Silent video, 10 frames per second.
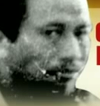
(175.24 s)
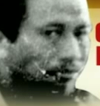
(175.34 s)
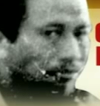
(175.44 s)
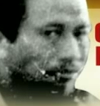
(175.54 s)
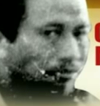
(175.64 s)

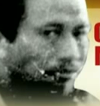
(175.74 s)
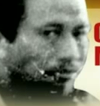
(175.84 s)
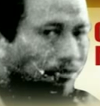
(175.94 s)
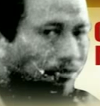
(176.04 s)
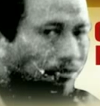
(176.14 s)

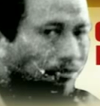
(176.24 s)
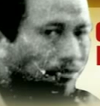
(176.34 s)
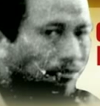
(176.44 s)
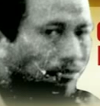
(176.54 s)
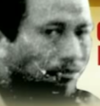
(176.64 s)

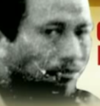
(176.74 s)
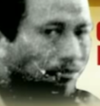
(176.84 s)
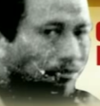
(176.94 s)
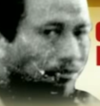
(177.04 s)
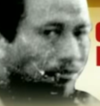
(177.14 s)

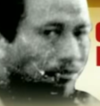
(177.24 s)
(not speaking)